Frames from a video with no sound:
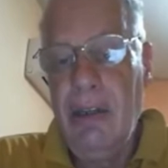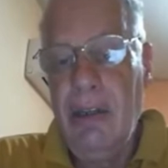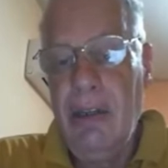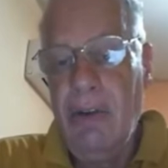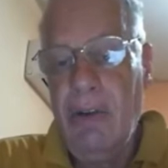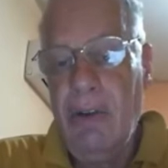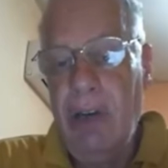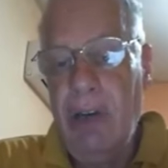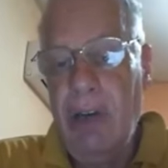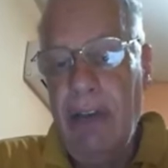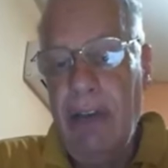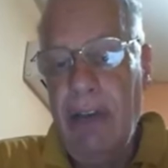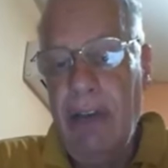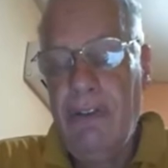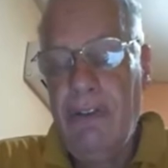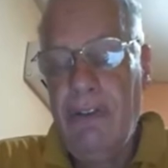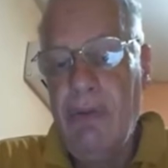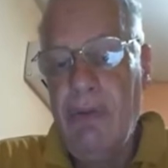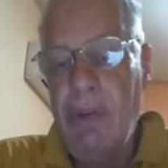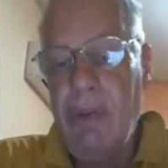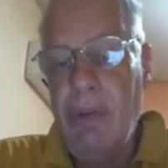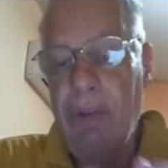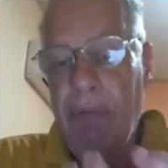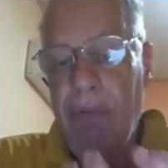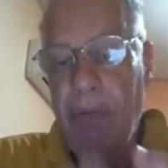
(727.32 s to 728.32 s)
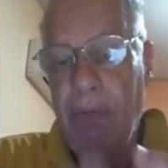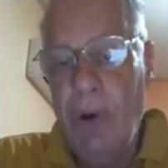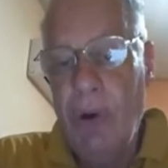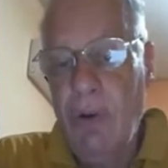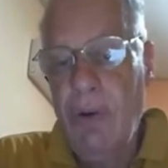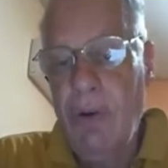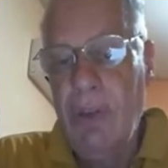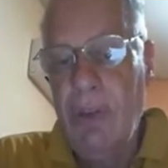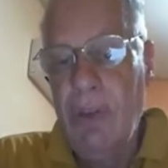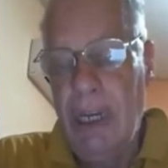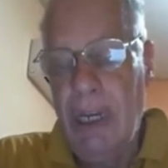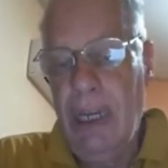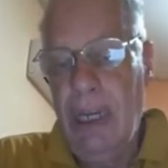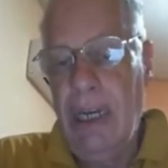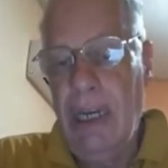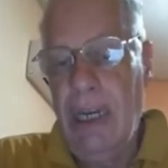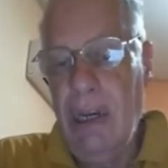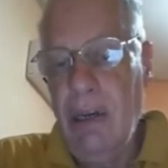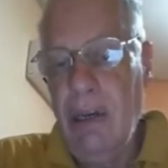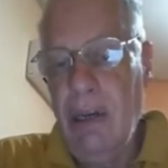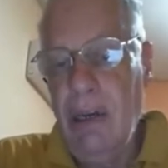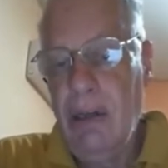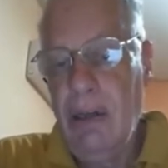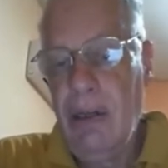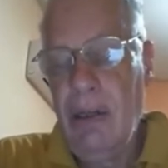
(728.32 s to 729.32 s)
left with more than
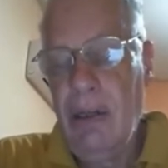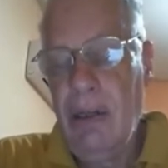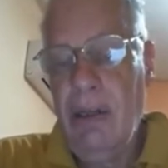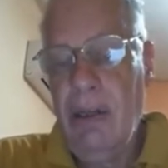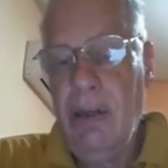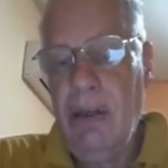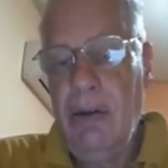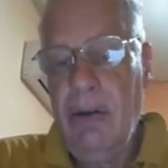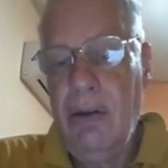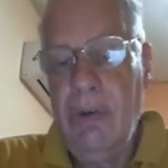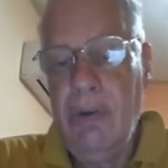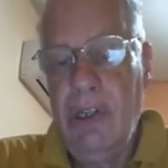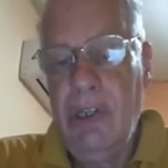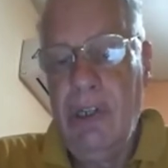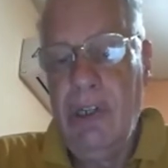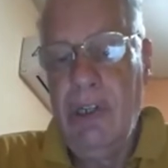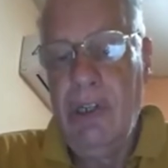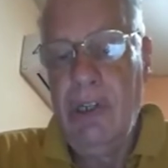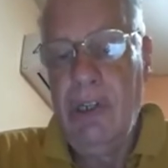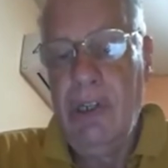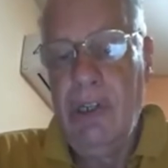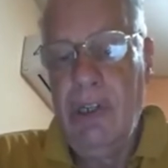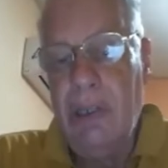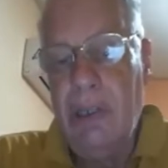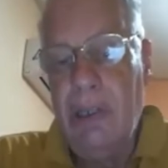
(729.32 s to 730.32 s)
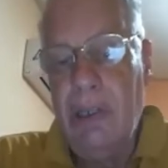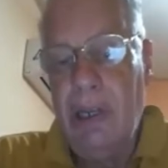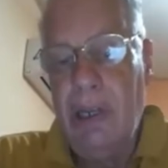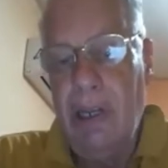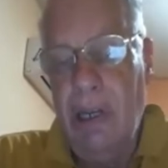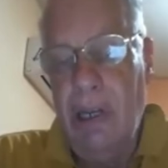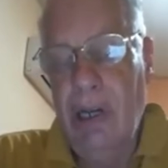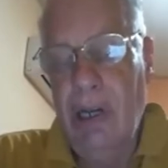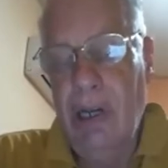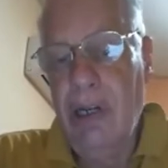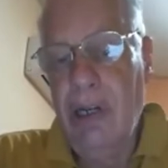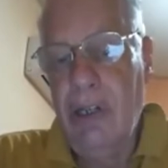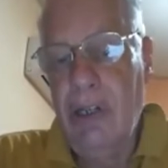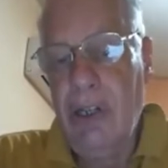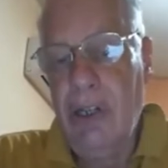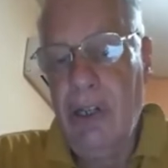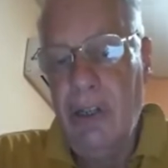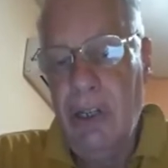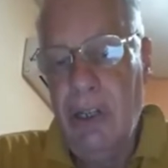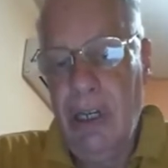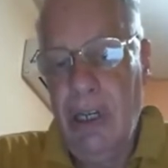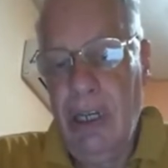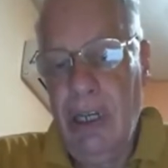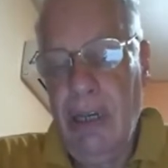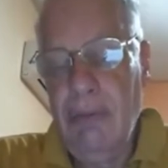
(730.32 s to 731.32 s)
n, which is larger
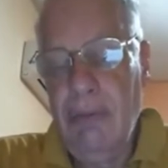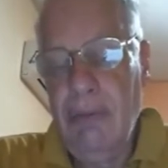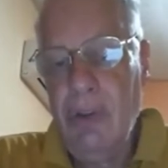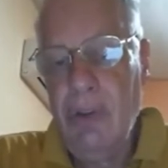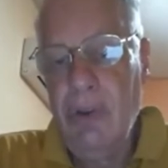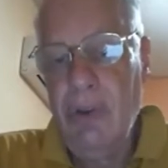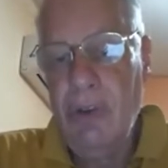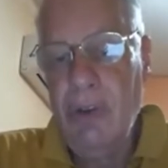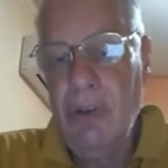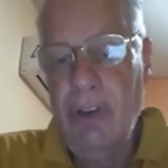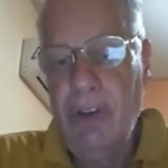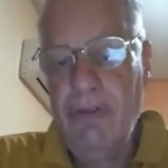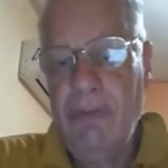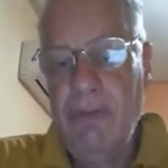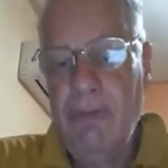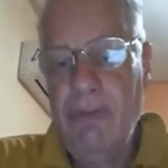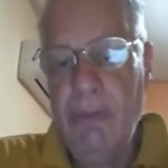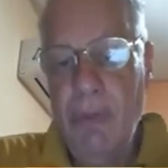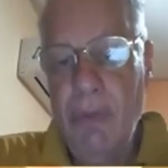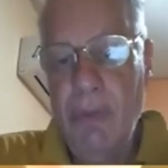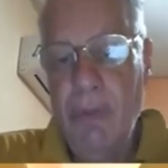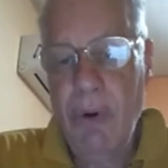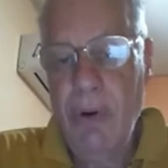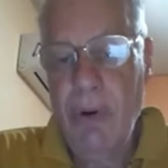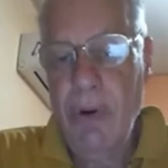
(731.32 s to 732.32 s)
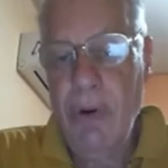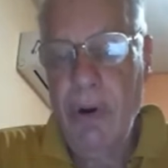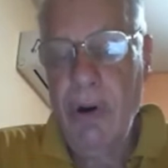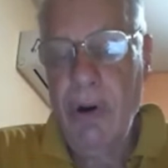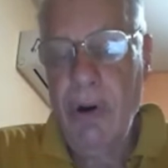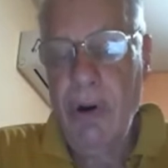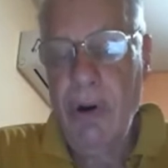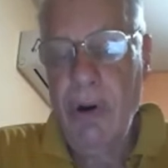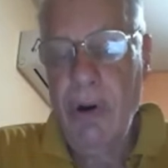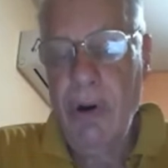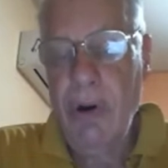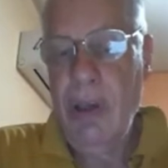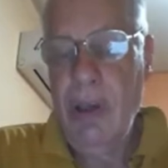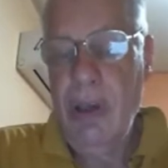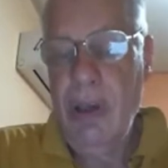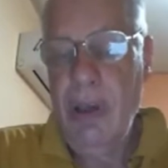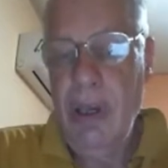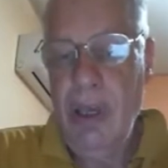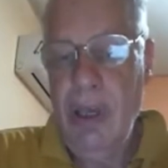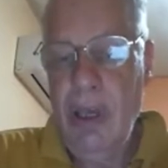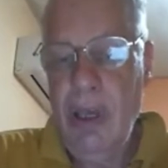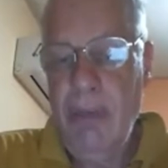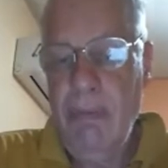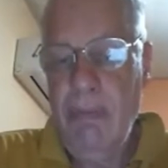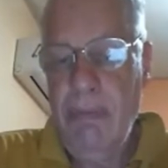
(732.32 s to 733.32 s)
than m, so you have more
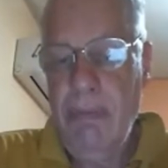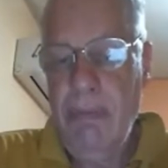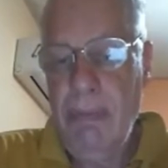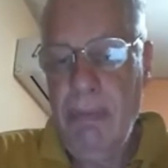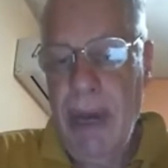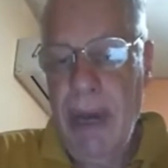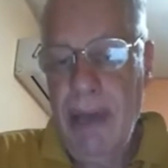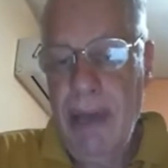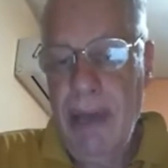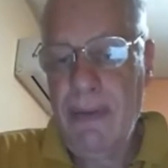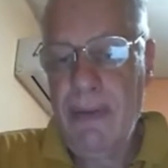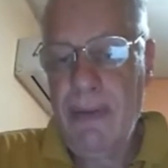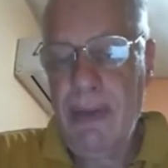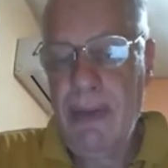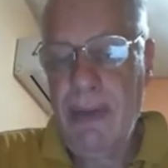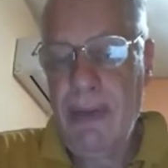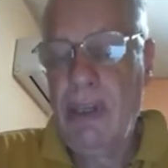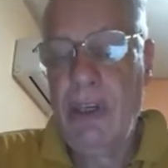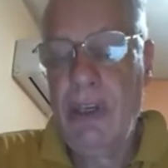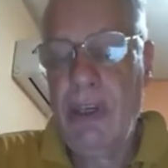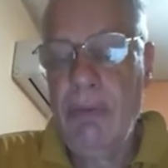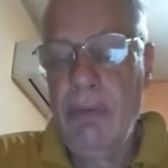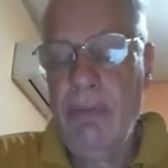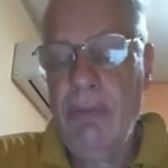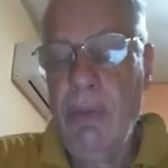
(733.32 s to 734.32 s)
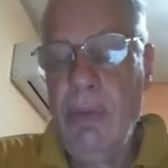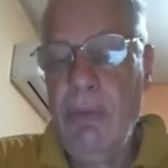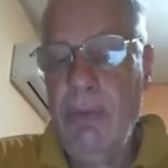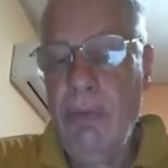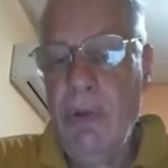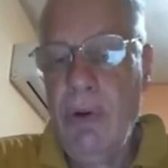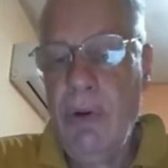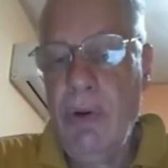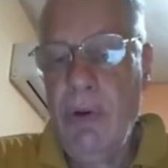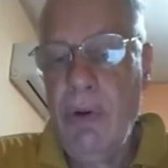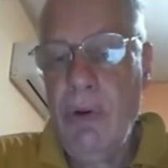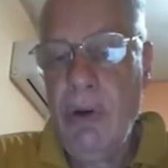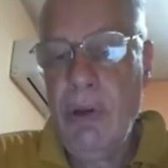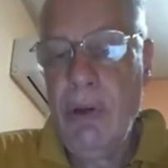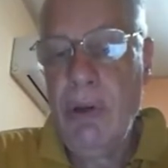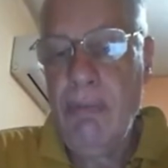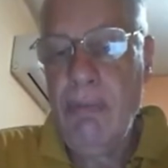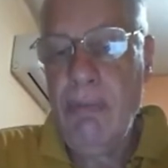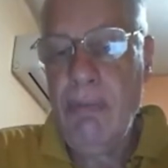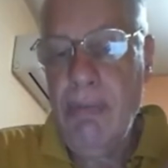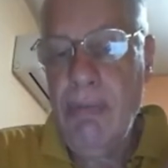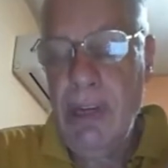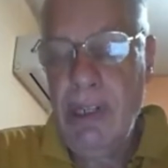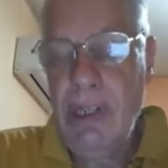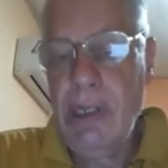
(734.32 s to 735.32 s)
paths, more
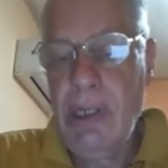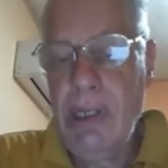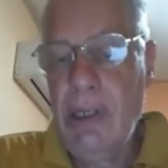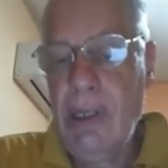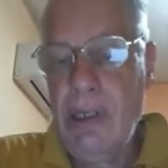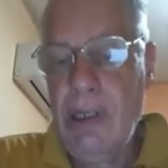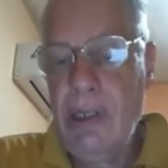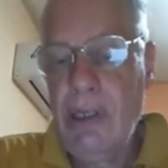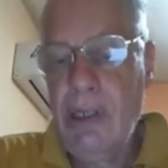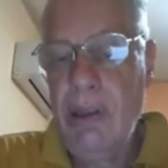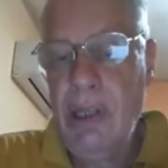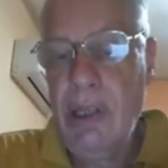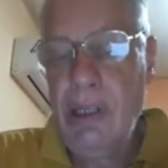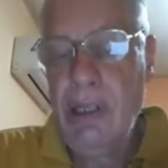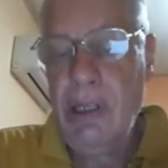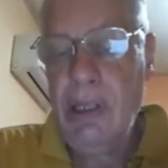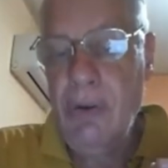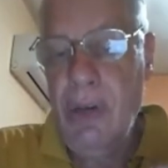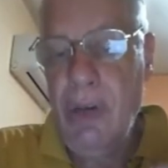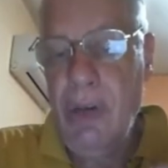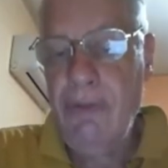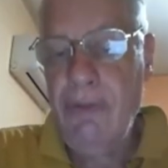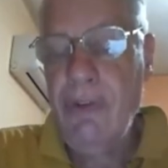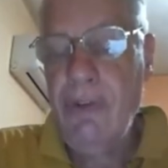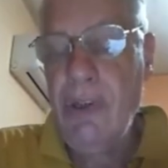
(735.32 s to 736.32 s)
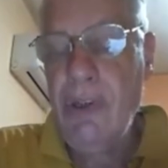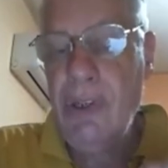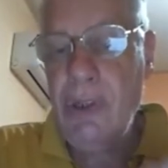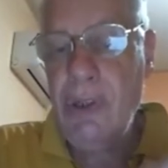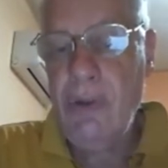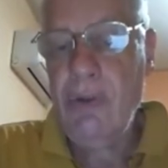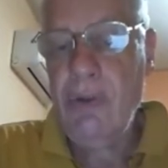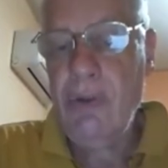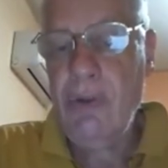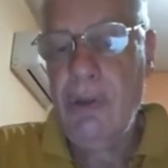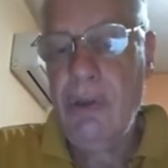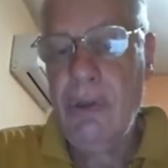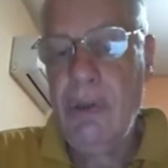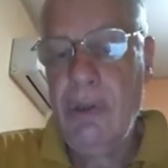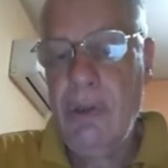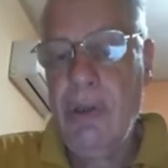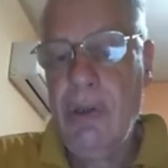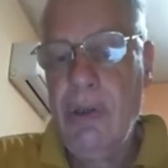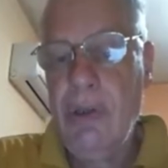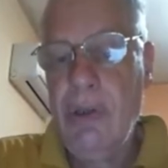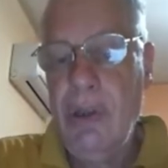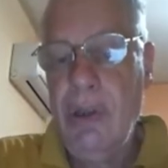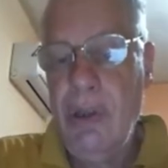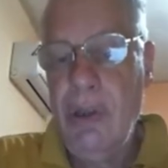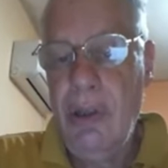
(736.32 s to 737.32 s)
matchings that you haven't used
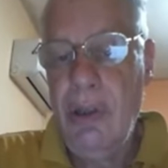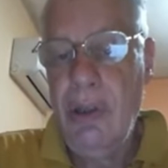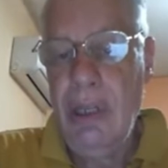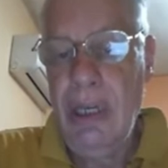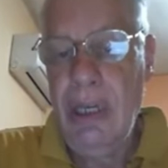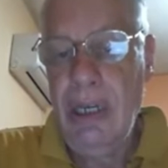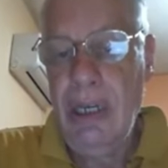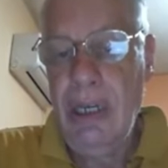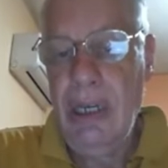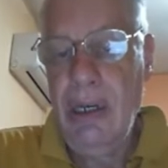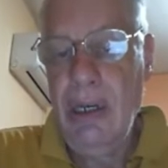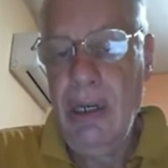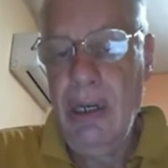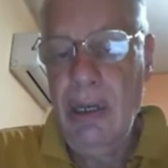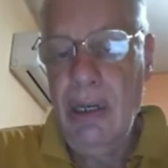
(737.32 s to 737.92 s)
than